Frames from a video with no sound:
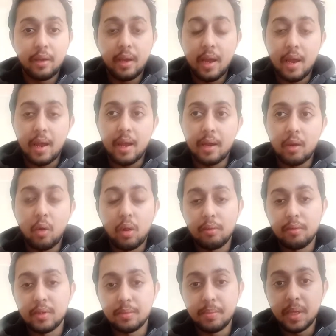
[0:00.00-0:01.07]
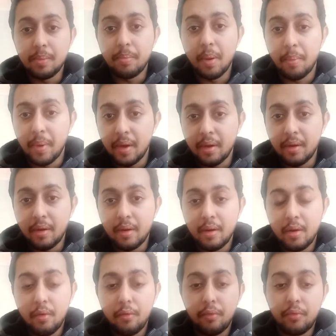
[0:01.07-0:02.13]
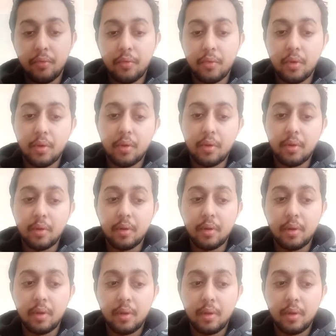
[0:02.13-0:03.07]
and always be prepared for